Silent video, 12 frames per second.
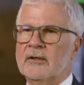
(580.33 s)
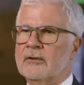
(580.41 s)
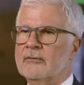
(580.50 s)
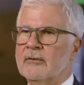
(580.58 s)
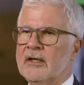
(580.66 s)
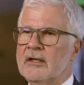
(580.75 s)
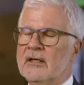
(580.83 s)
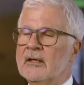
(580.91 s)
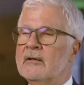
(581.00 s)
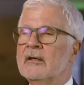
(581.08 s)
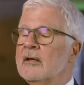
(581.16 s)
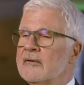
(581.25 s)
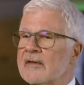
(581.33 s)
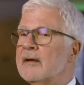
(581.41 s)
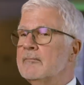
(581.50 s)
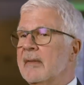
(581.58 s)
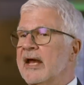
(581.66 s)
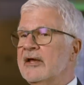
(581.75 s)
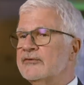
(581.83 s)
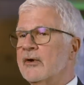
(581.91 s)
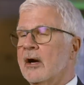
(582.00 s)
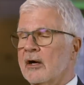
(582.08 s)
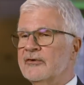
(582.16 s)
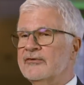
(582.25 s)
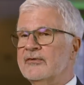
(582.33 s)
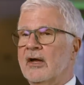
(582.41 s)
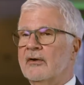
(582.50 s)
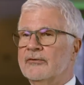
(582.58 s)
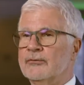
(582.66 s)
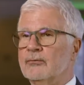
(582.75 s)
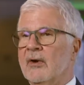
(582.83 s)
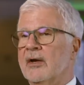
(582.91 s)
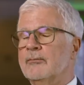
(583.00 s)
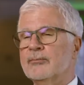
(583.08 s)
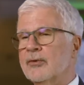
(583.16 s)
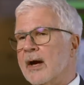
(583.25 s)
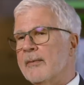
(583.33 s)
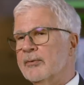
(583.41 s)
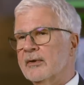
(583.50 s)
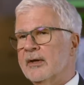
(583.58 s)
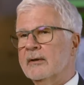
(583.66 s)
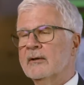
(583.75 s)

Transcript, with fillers: ingredient that makes our cells run properly.